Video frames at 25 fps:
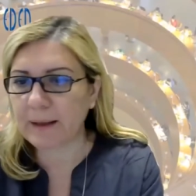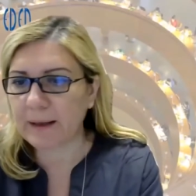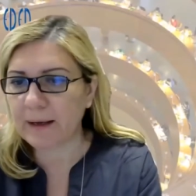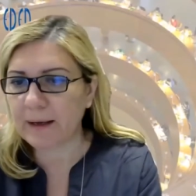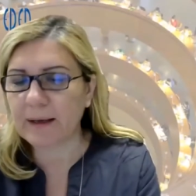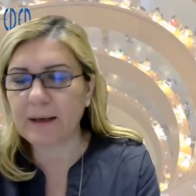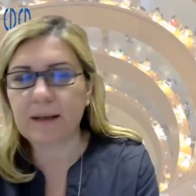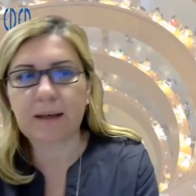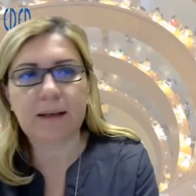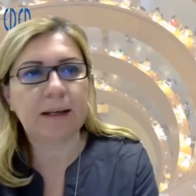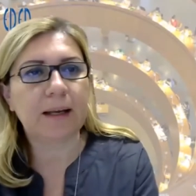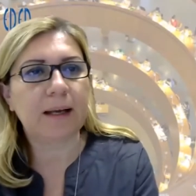
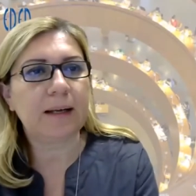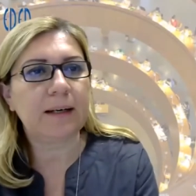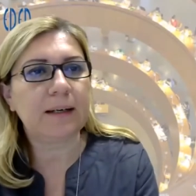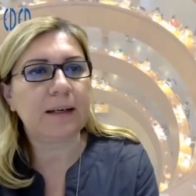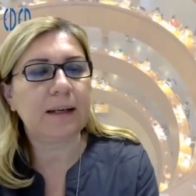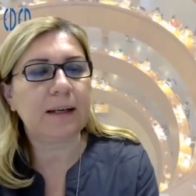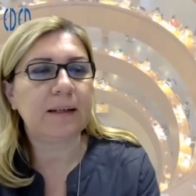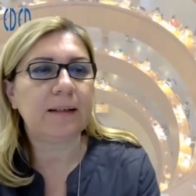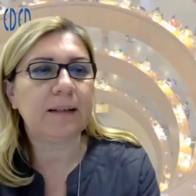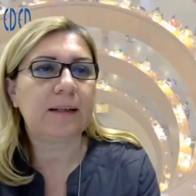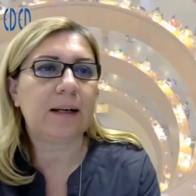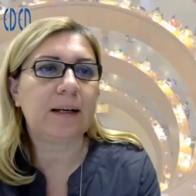
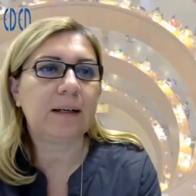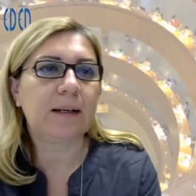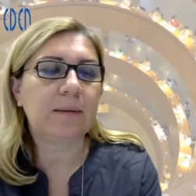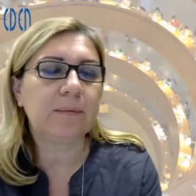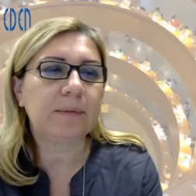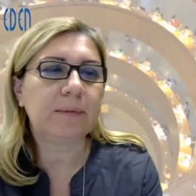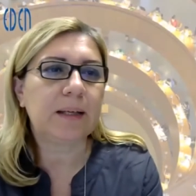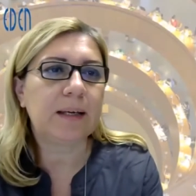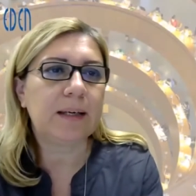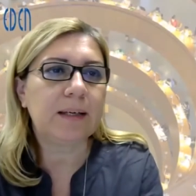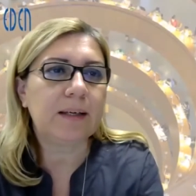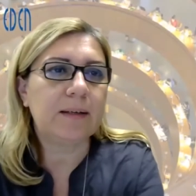
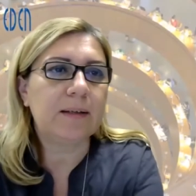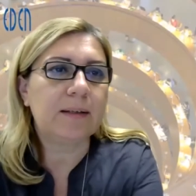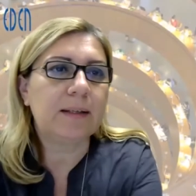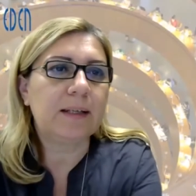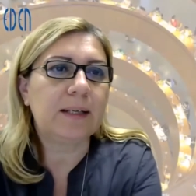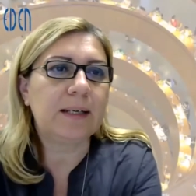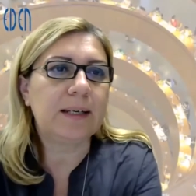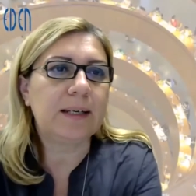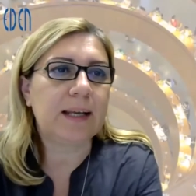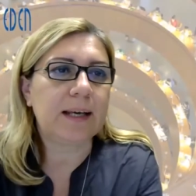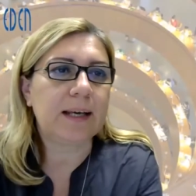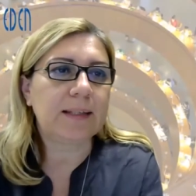I'll take
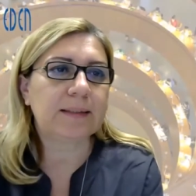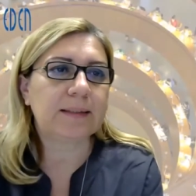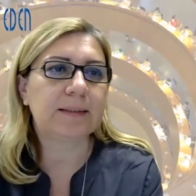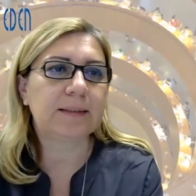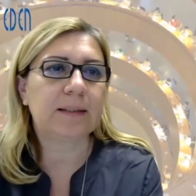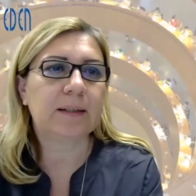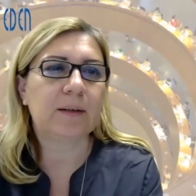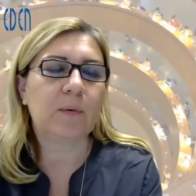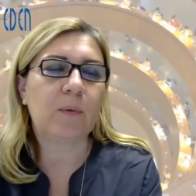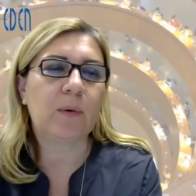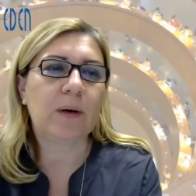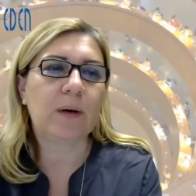the
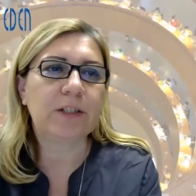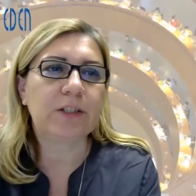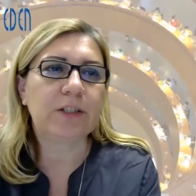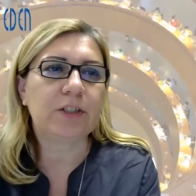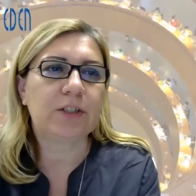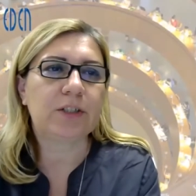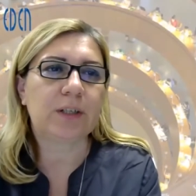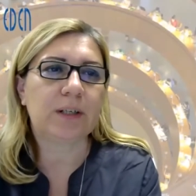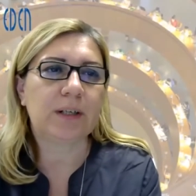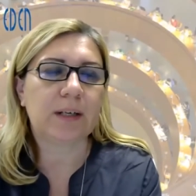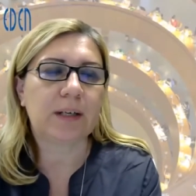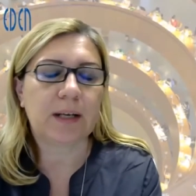next
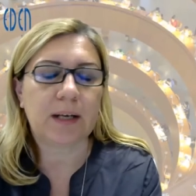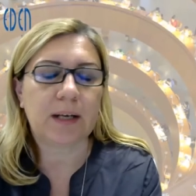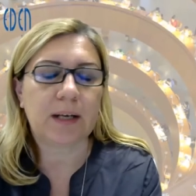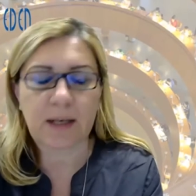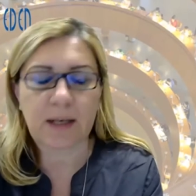question.